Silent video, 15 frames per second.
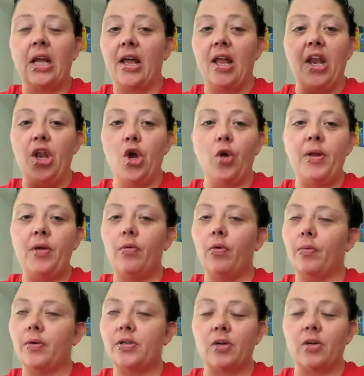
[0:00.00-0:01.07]
Nobody will
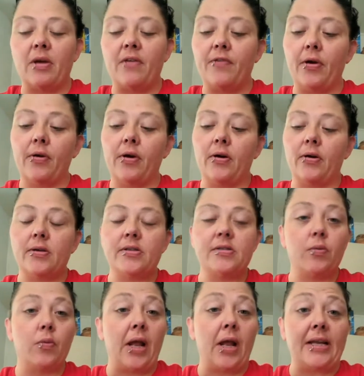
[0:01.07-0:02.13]
return my phone calls.
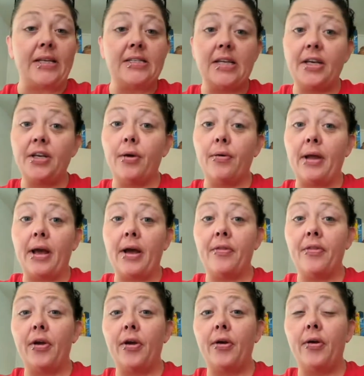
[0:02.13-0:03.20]
When I did go down
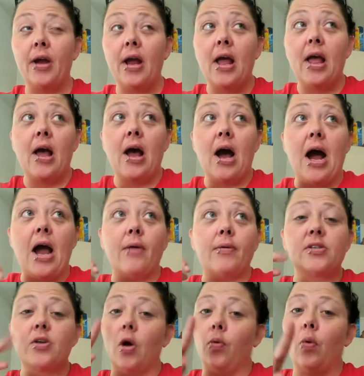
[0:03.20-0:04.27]
there, I
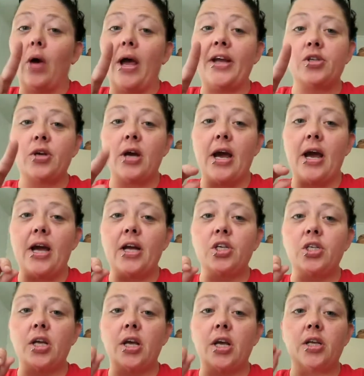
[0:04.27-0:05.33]
was called white
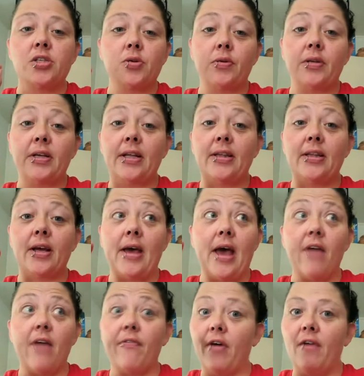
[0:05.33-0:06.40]
trash and told to get the
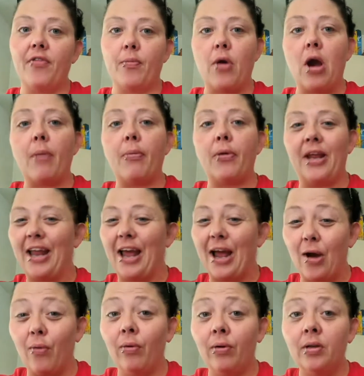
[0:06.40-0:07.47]
F off the property
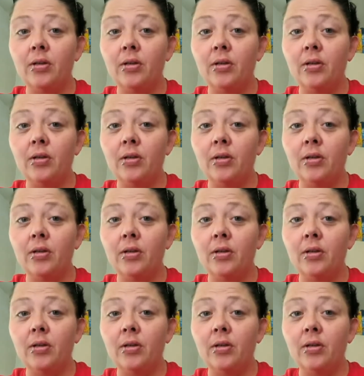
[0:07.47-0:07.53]
now.